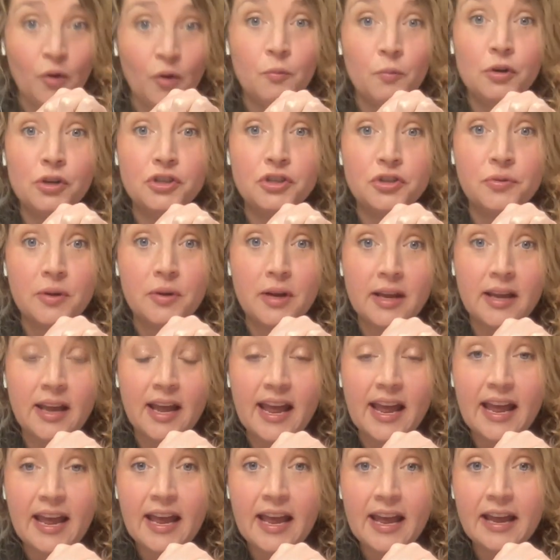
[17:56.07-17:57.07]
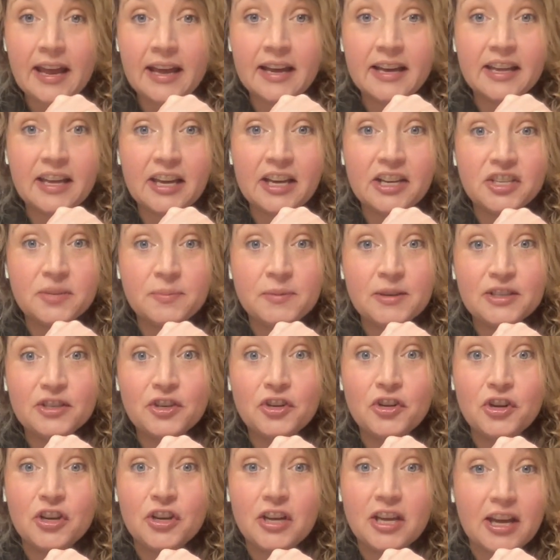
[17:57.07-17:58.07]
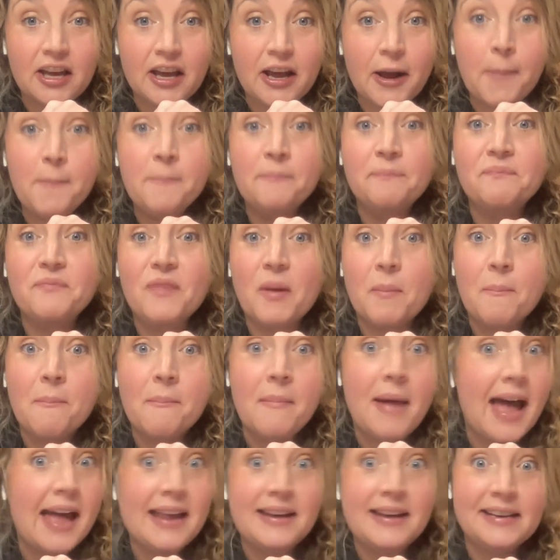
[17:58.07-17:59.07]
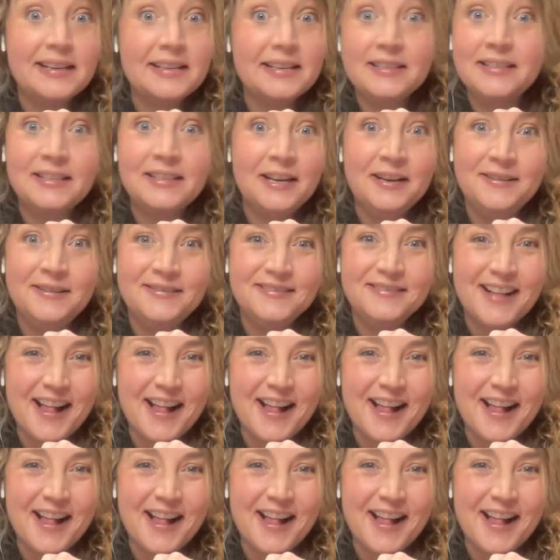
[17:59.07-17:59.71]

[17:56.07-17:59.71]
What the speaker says: we're doing a Kittchmas cookie madness.